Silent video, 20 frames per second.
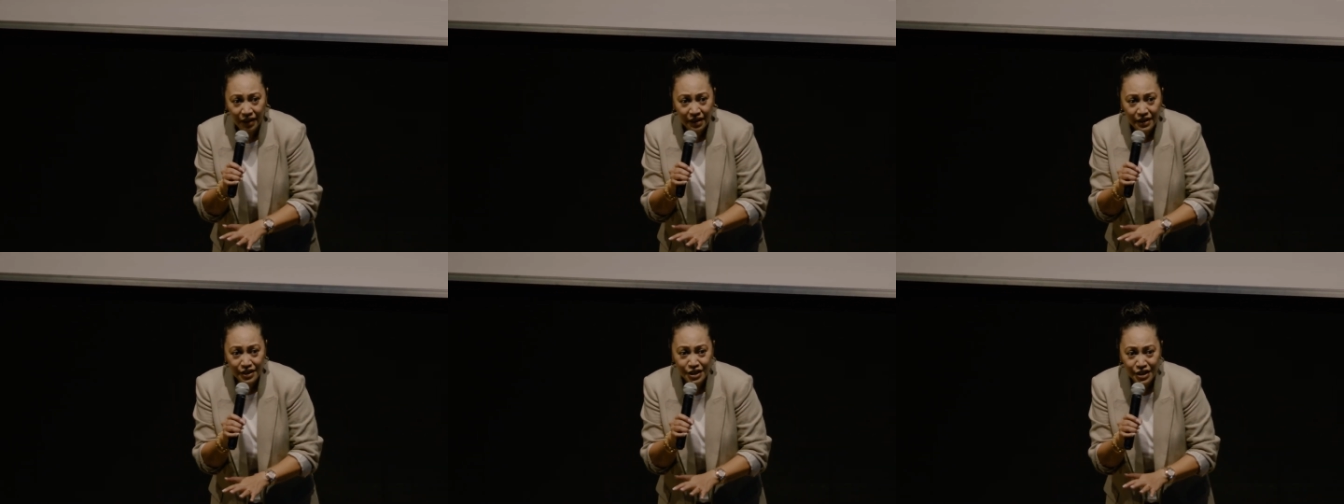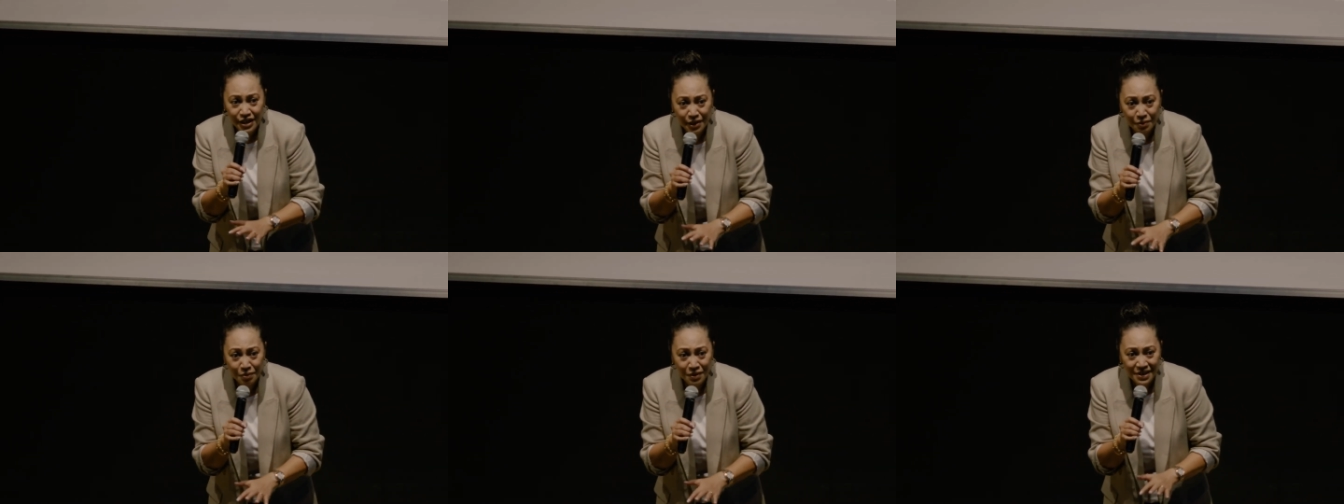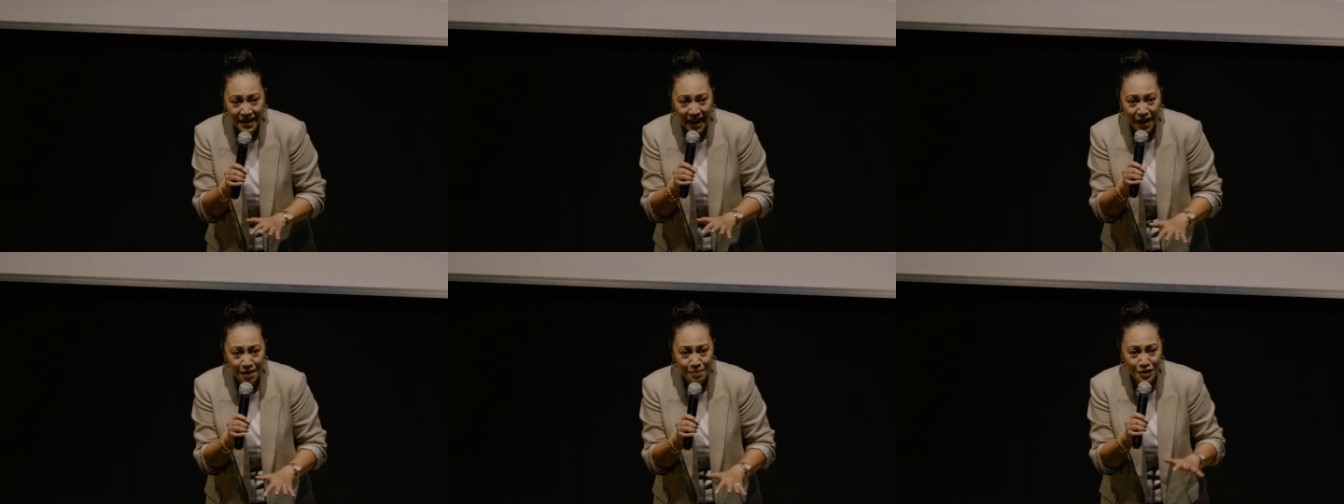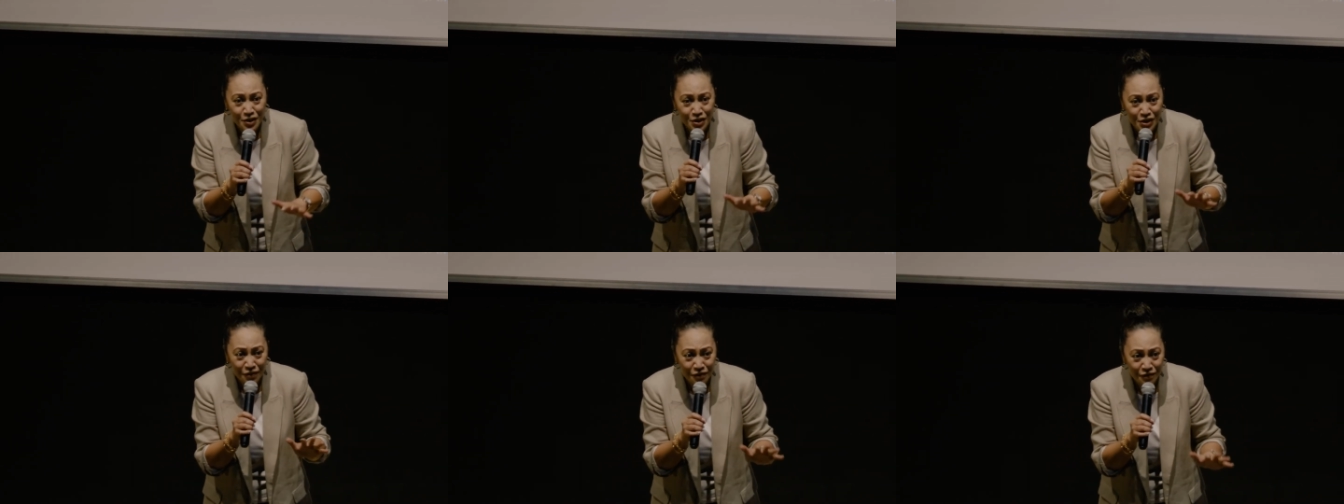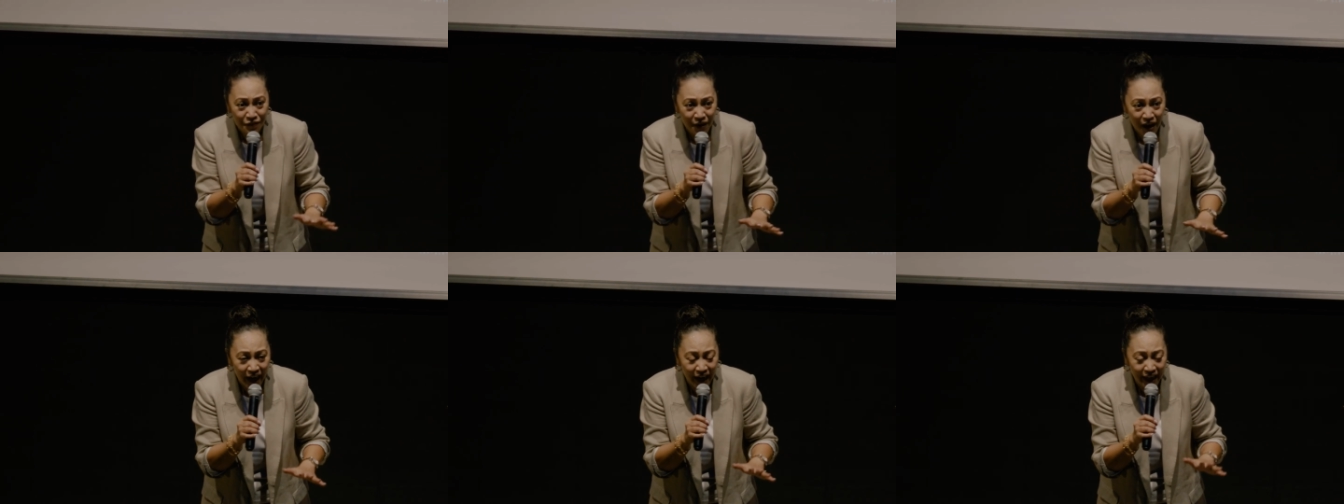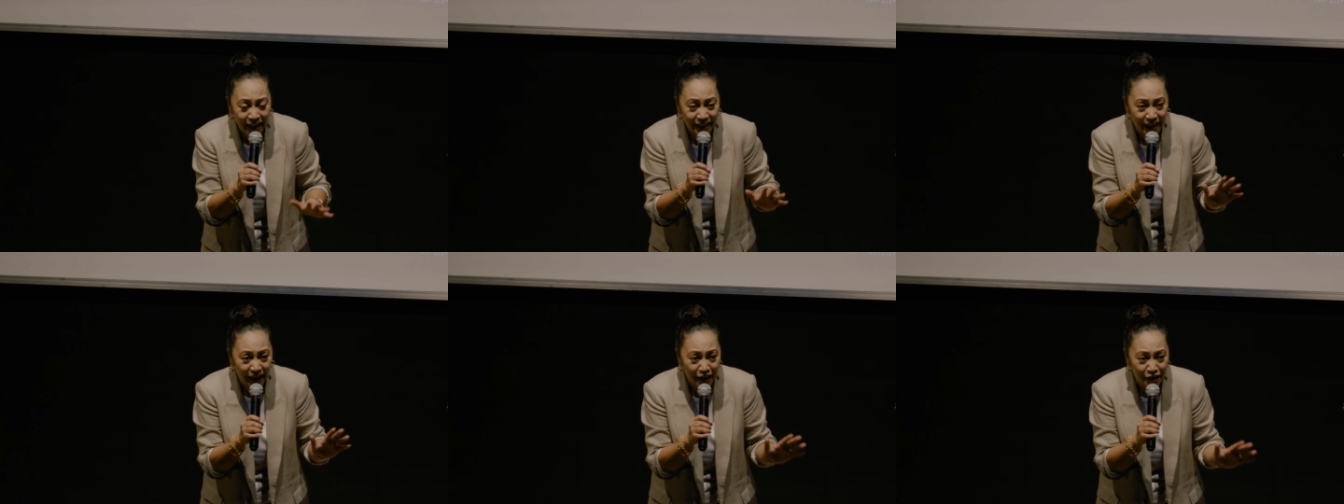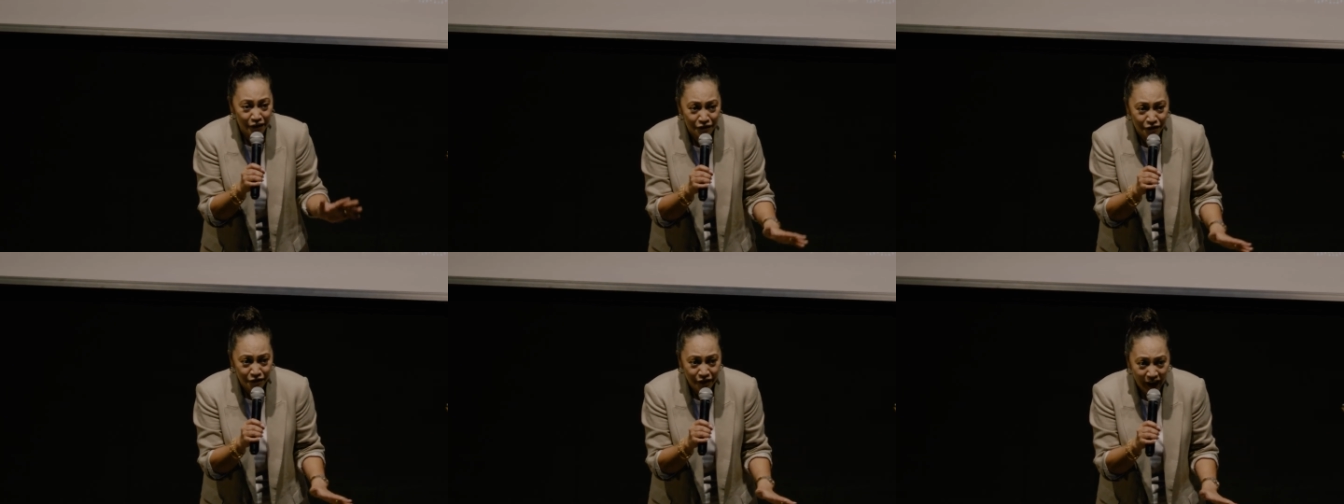she was able to find a
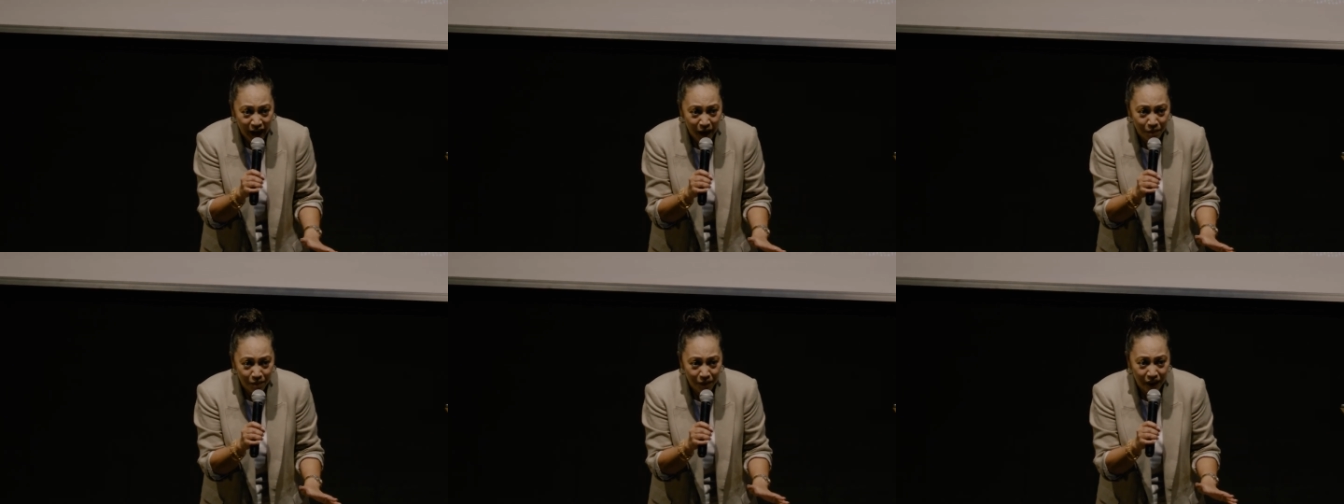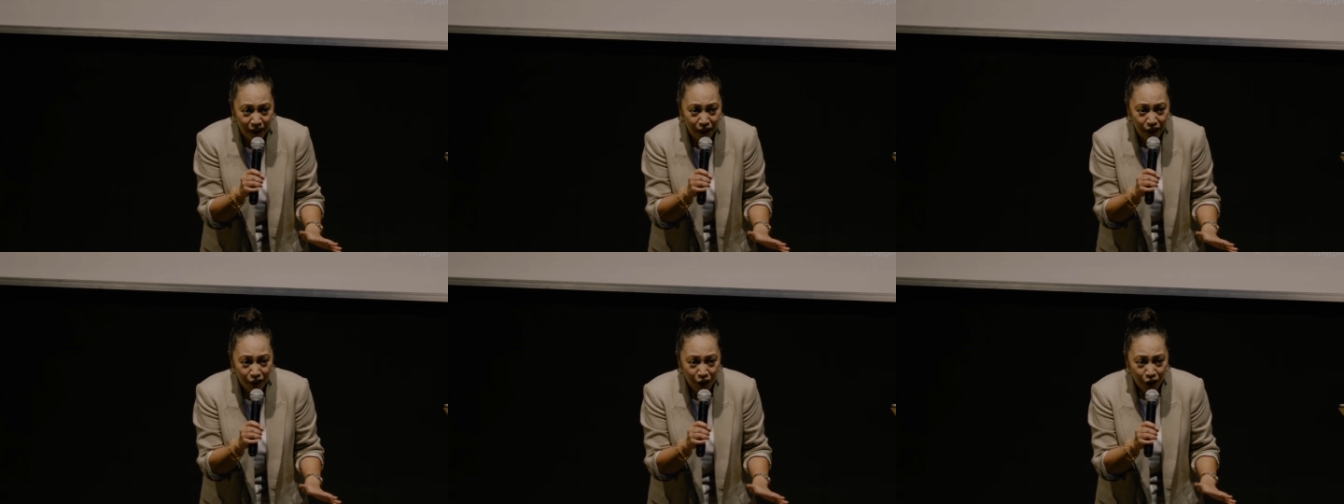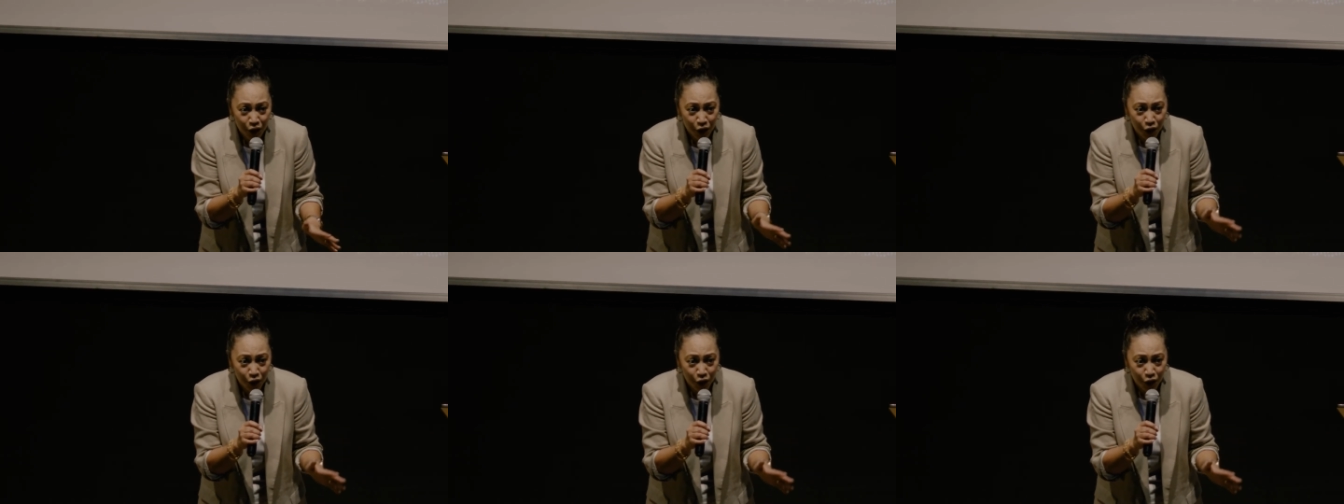family